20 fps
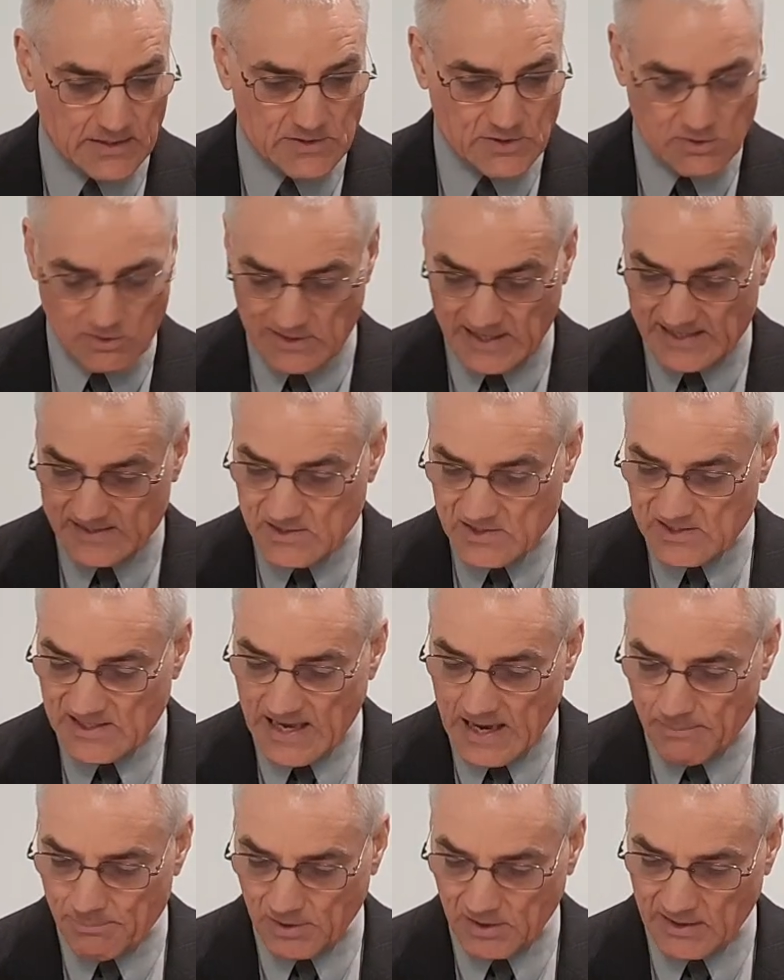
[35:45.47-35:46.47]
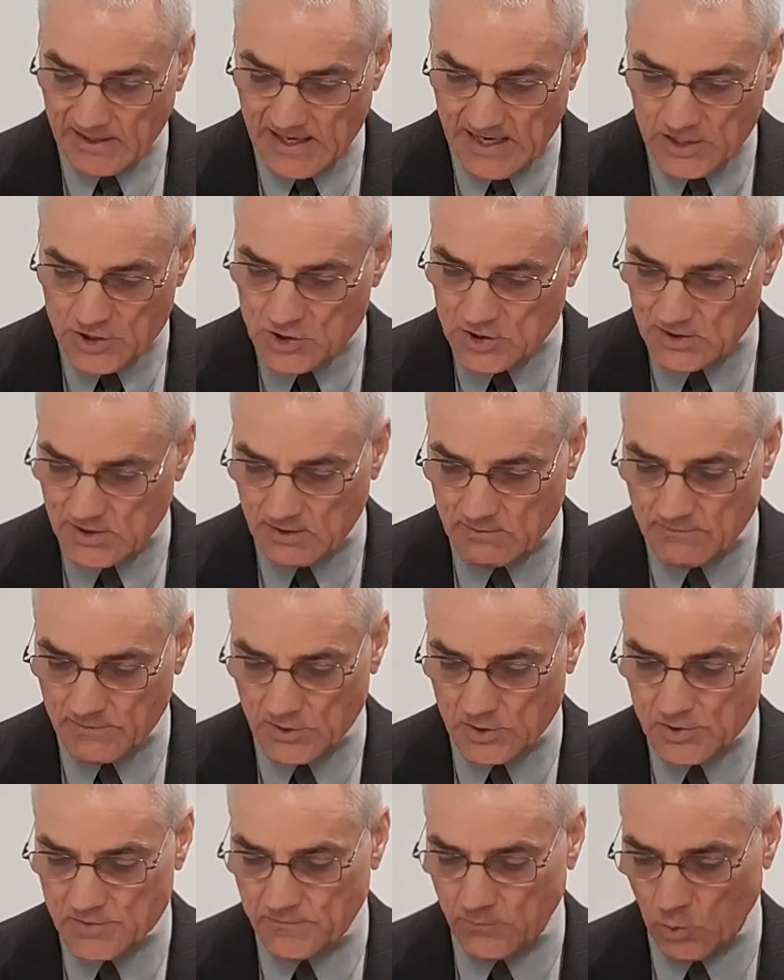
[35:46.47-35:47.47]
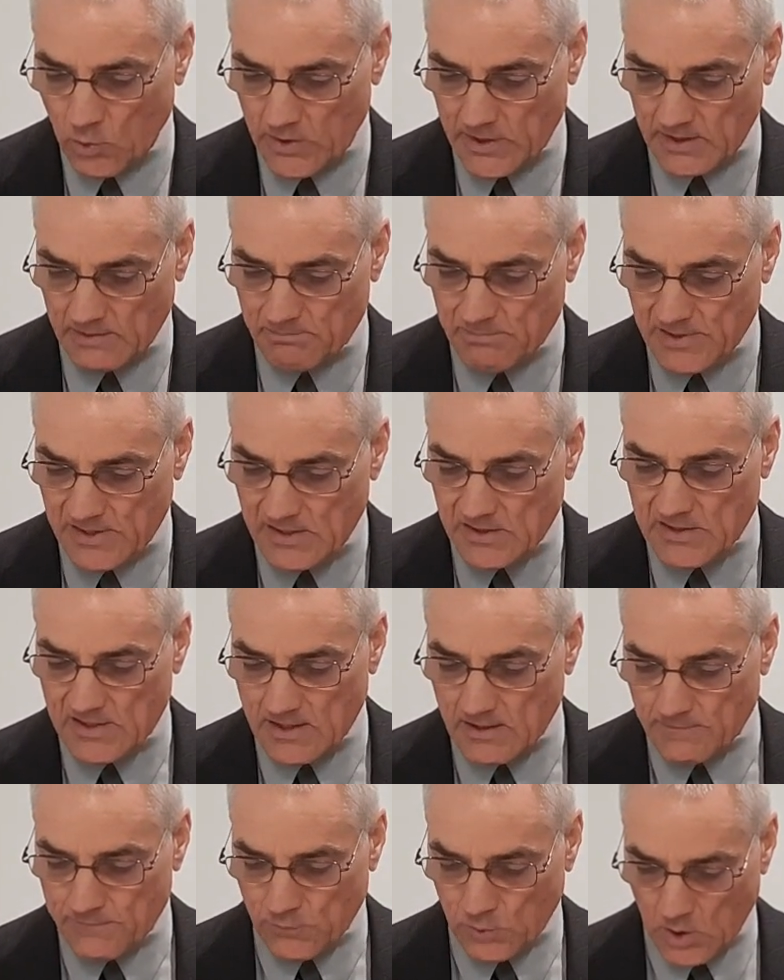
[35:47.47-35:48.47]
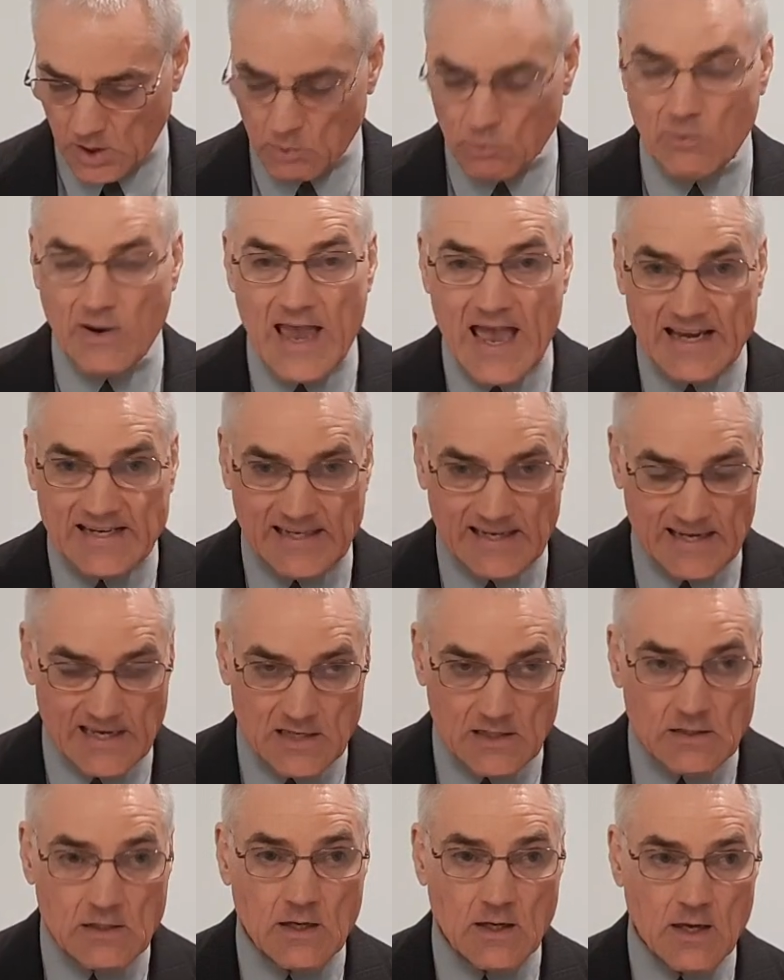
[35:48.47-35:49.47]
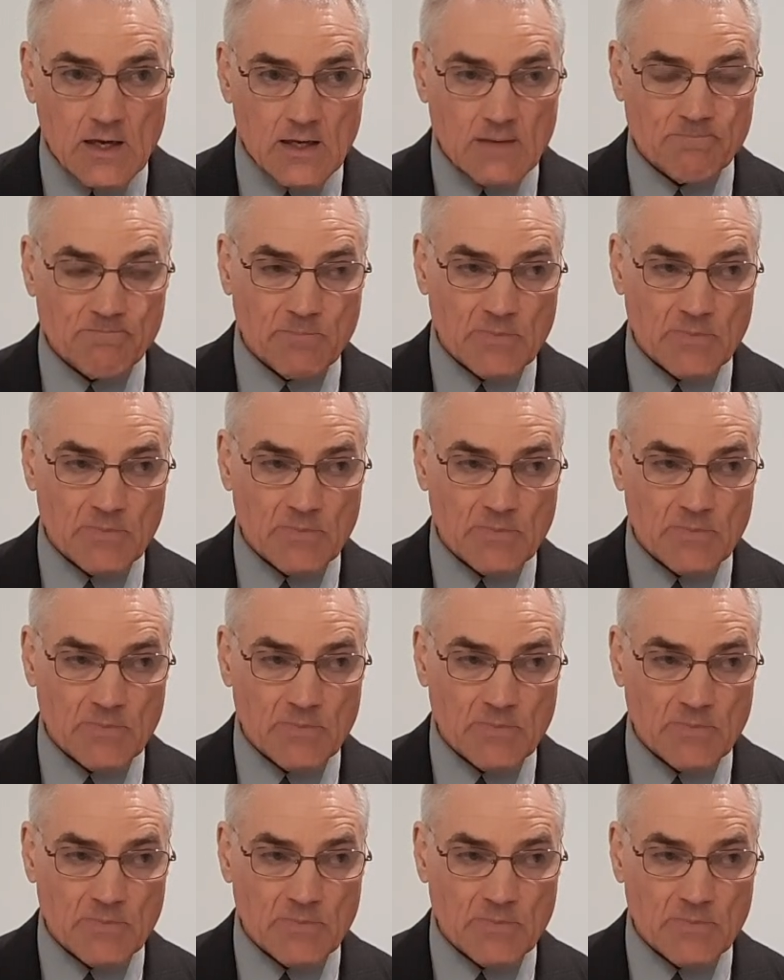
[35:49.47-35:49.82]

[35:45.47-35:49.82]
So that's the application in verse 40. Be therefore ready,